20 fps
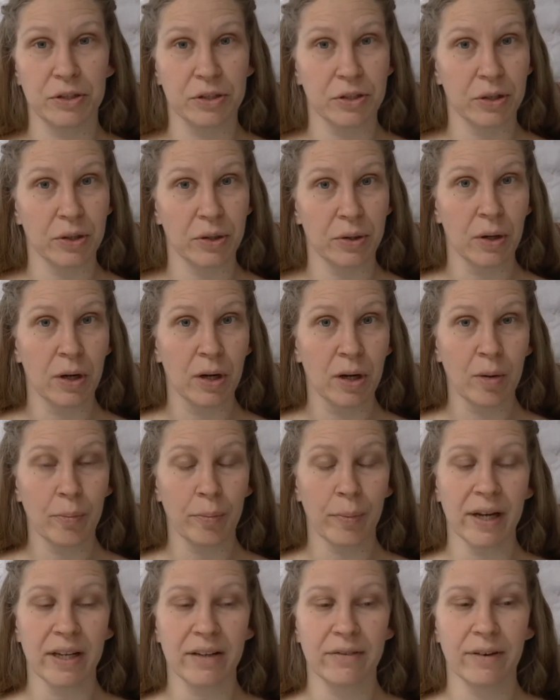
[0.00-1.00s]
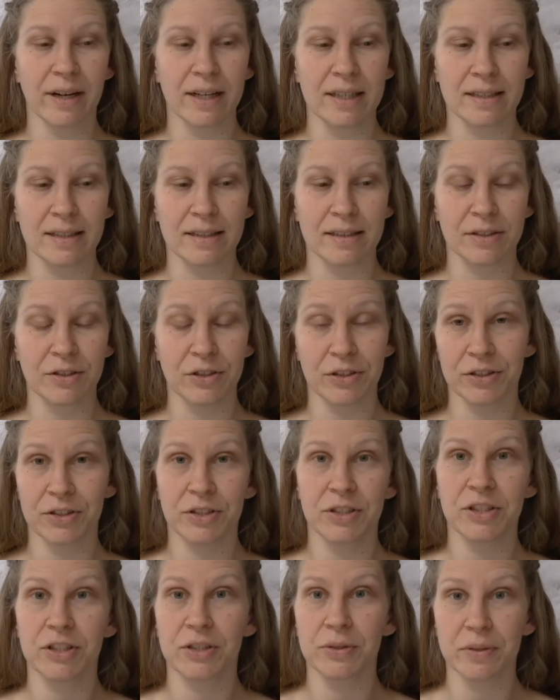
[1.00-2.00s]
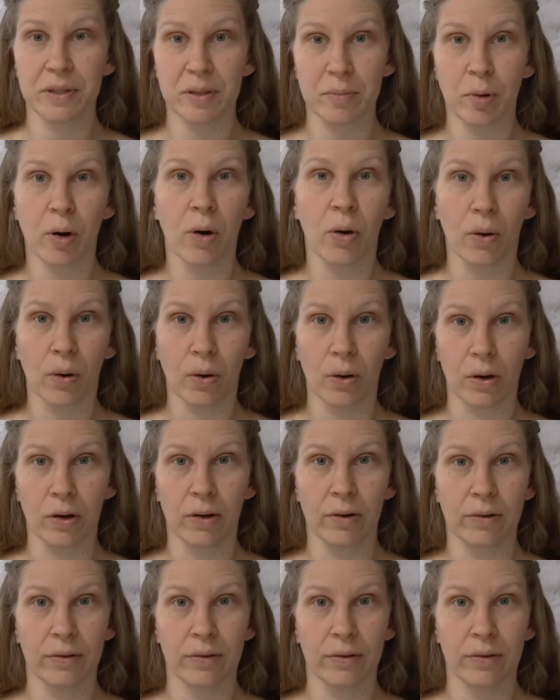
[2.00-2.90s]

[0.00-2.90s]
So my advice is just do them all.